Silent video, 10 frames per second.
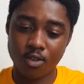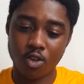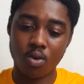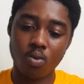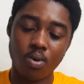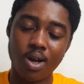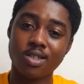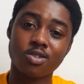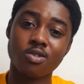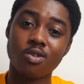God will
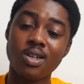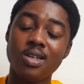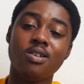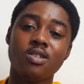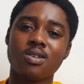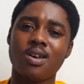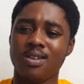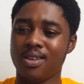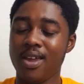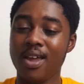ask your leaders.
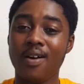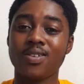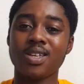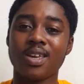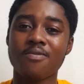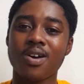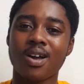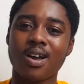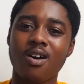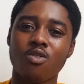They have to give
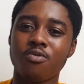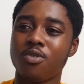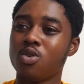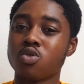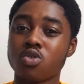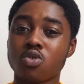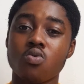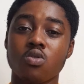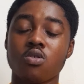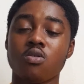account for your
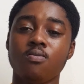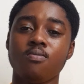souls.